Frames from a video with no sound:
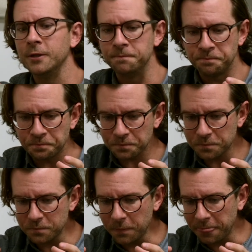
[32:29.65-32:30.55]
And
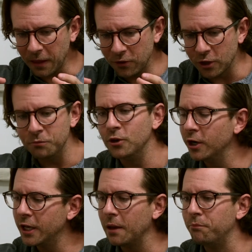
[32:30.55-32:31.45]
the
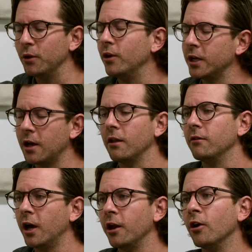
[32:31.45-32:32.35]
community I built in
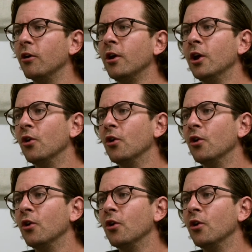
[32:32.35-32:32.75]
Colorado